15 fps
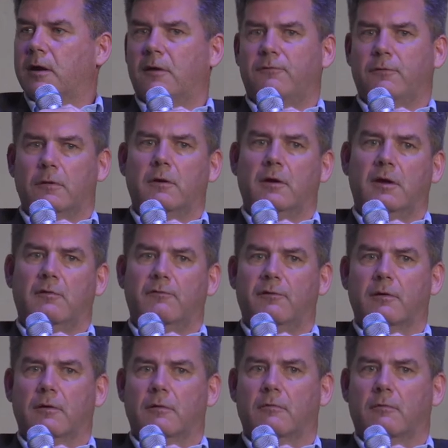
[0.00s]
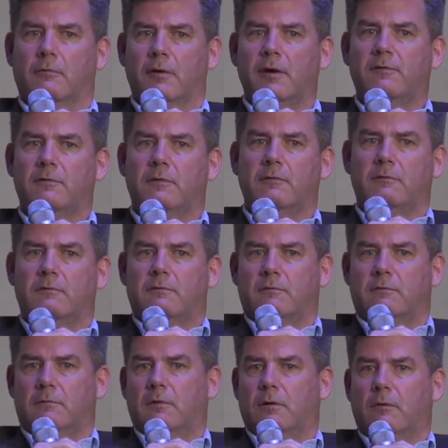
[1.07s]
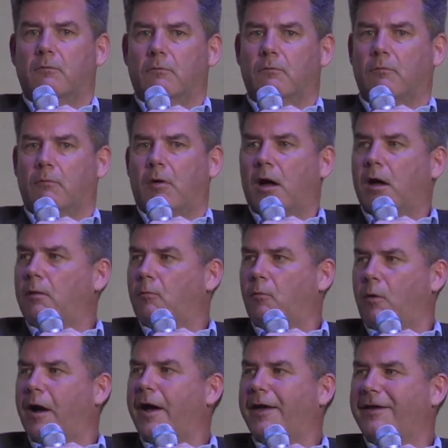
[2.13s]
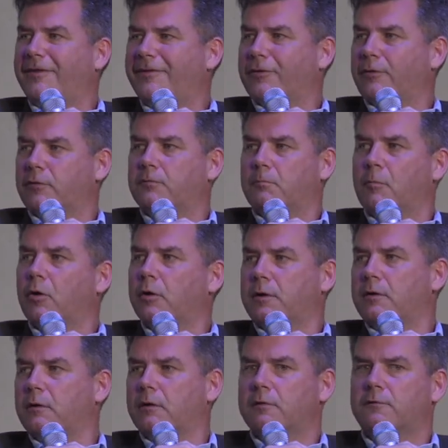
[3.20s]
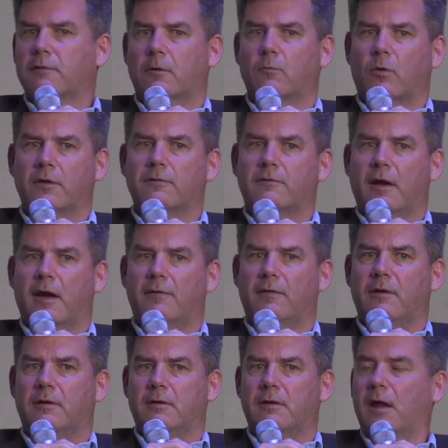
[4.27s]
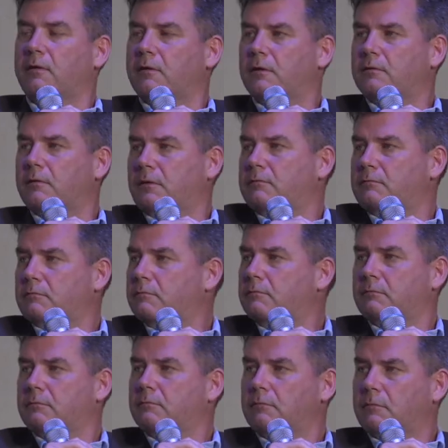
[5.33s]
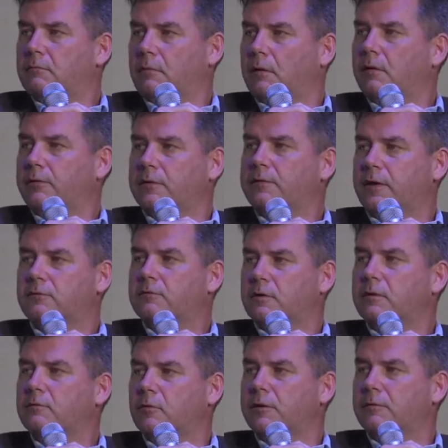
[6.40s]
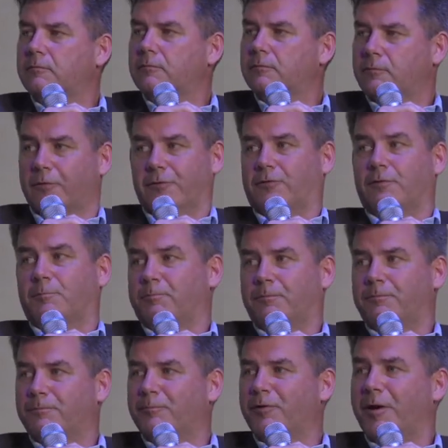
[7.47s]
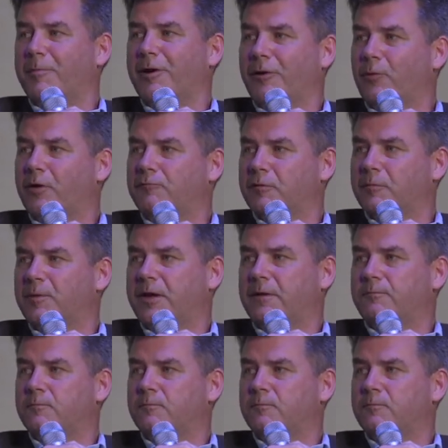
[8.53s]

if you're looking for reasons, you know, why, why there is more endurance on one side than another, then I think that's a good one. That's the primary one for me.